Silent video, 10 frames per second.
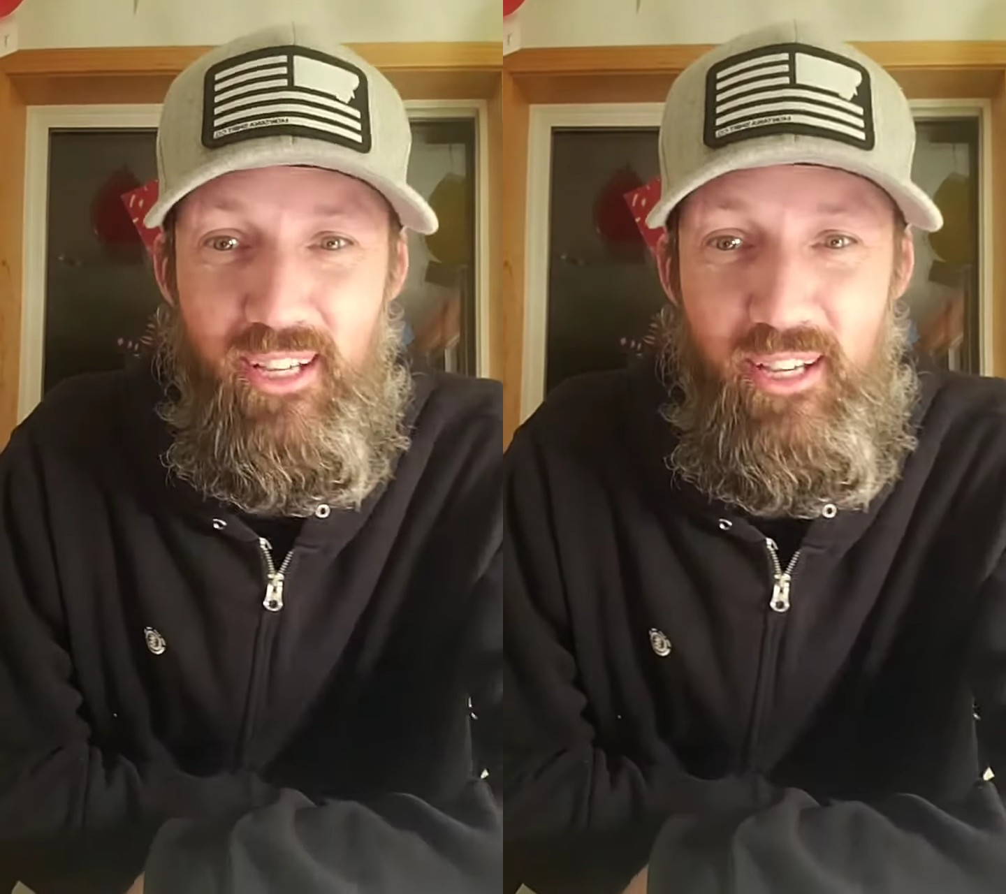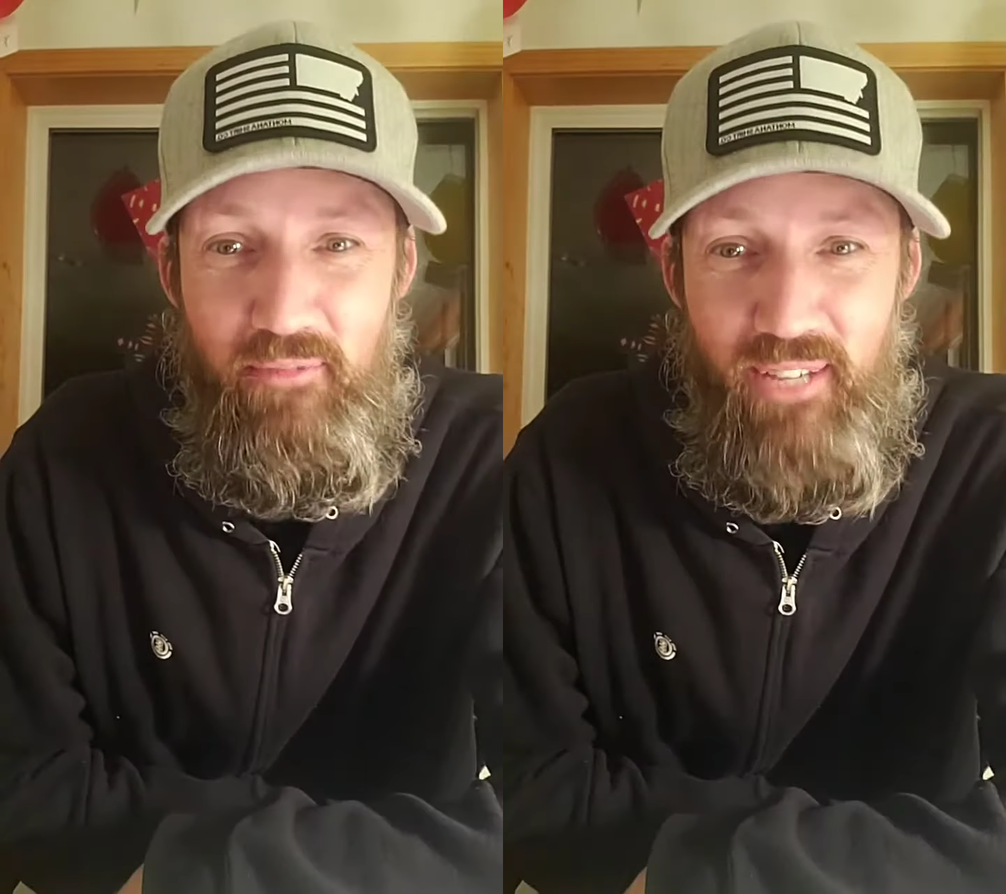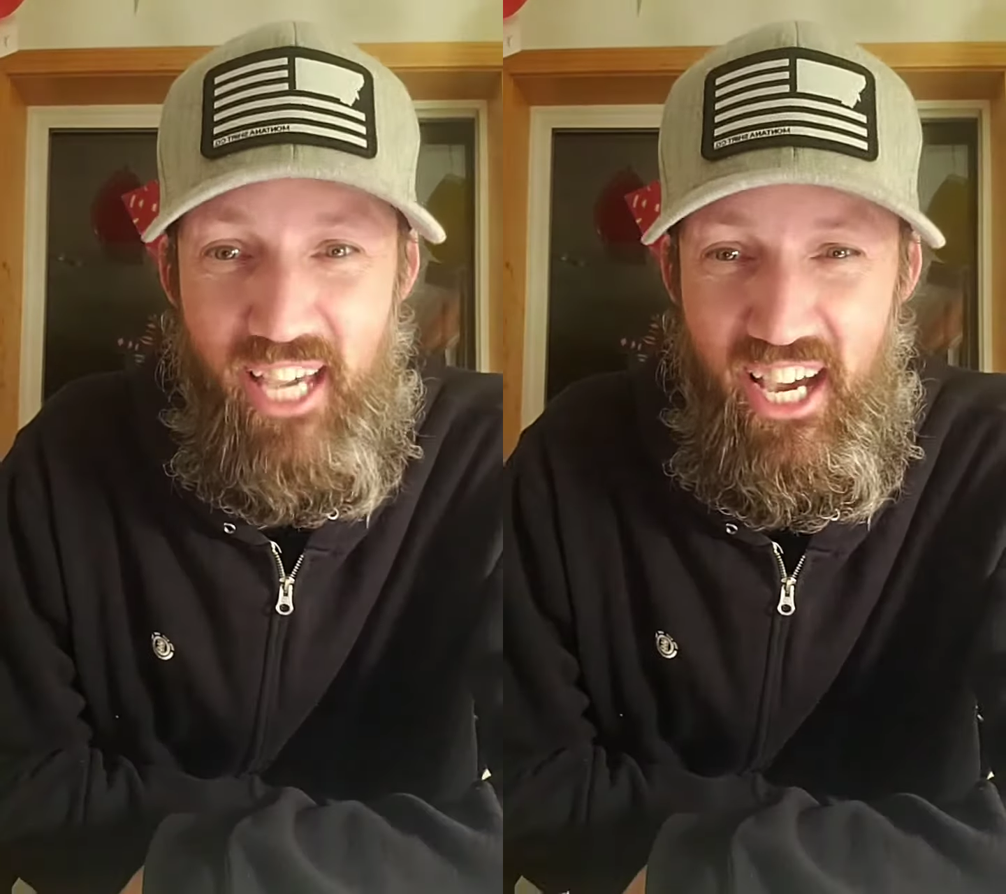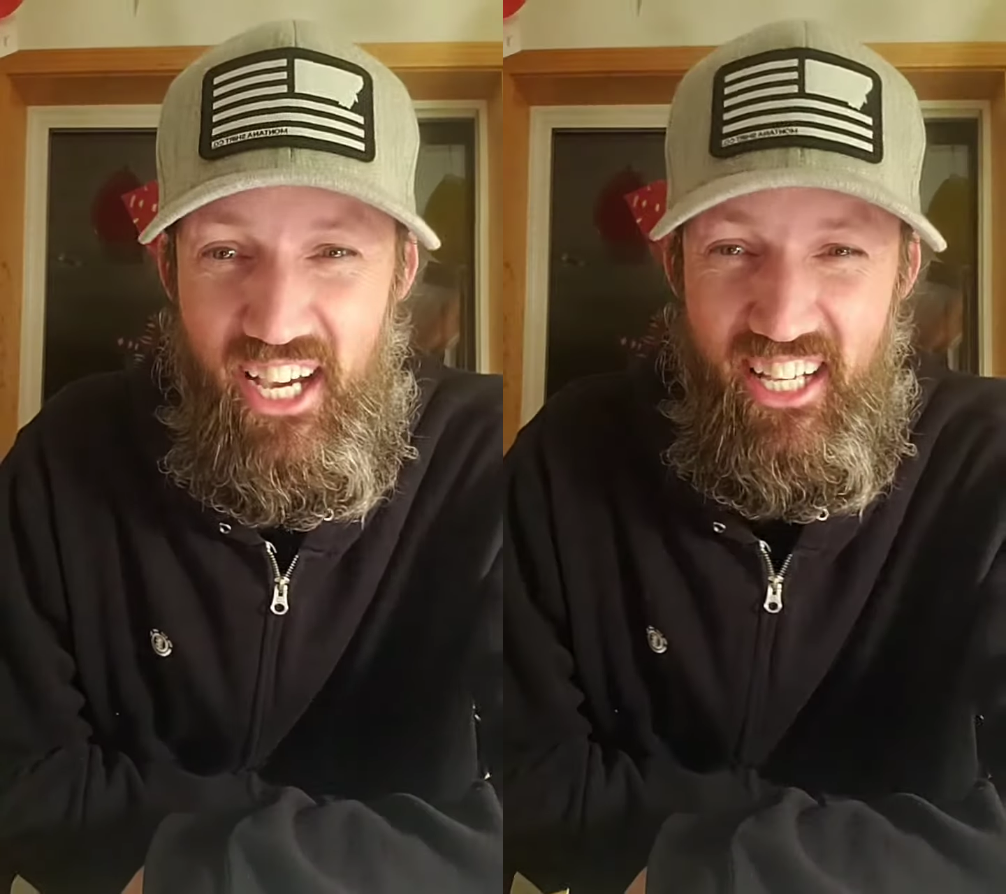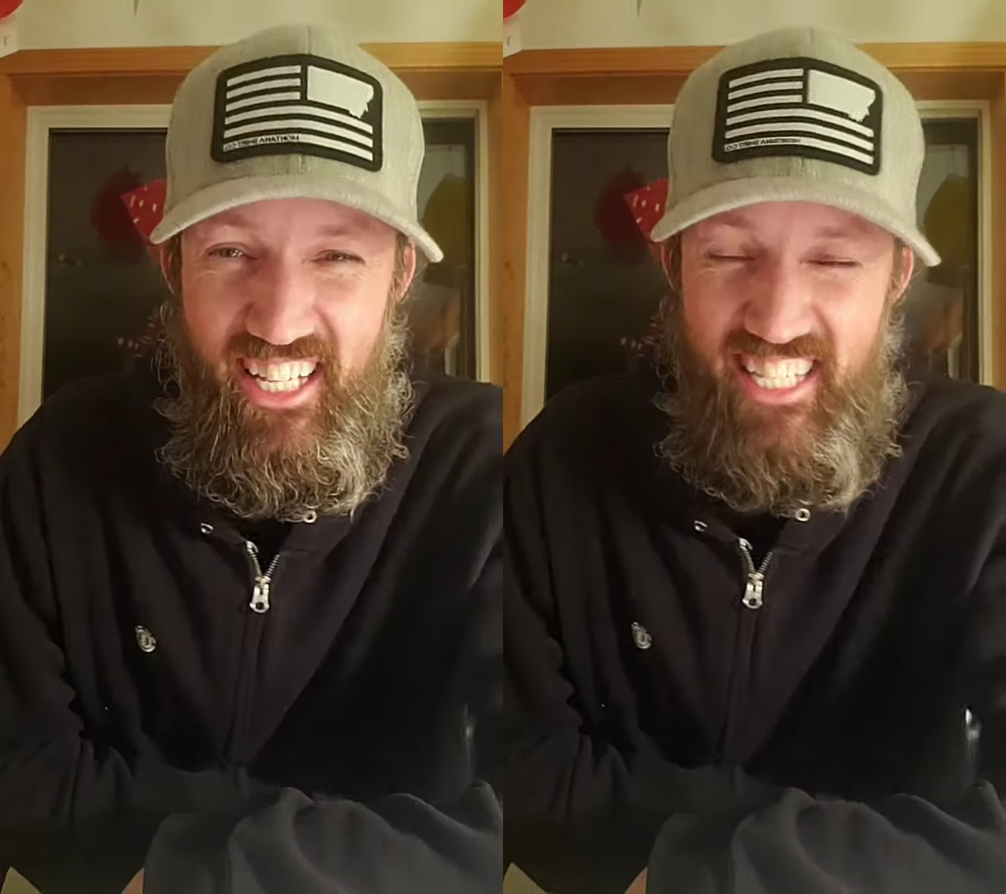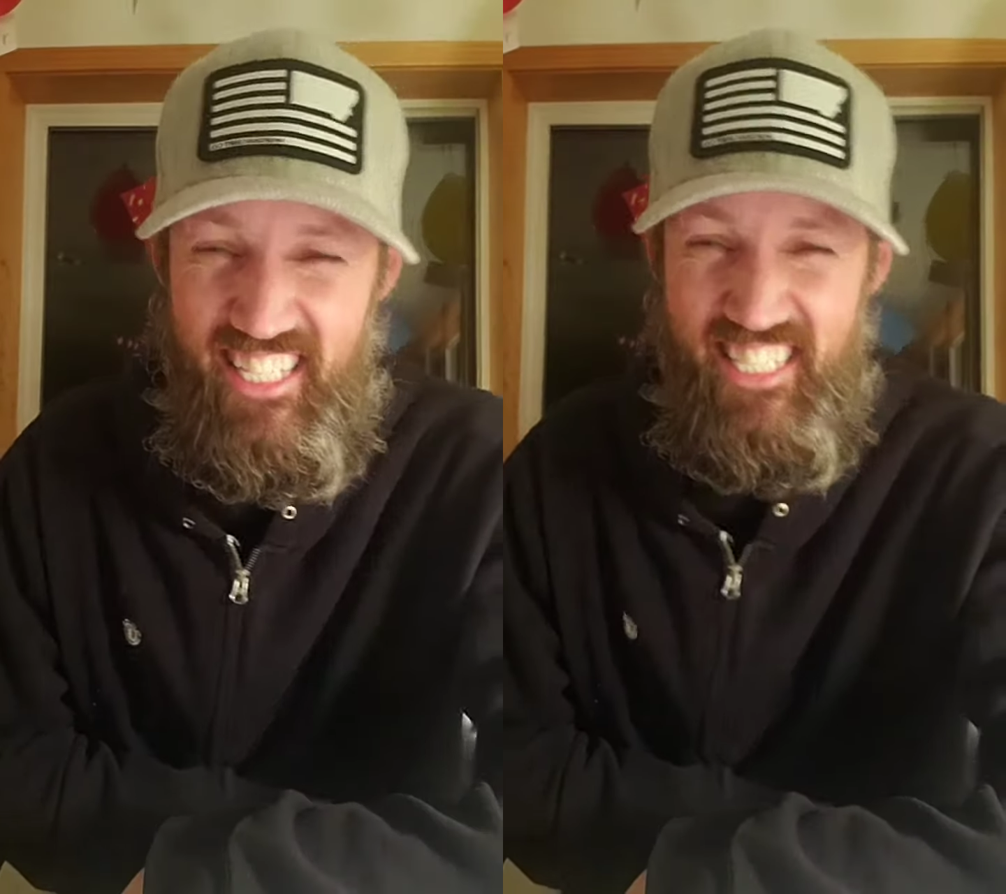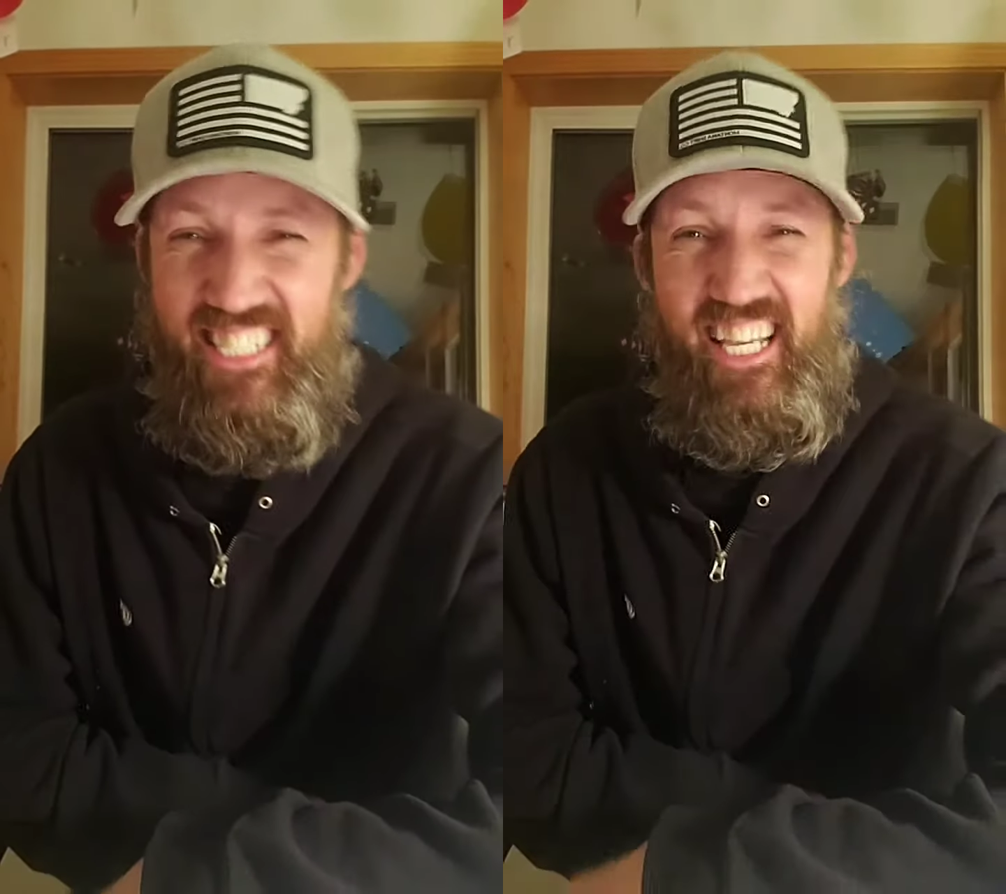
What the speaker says: because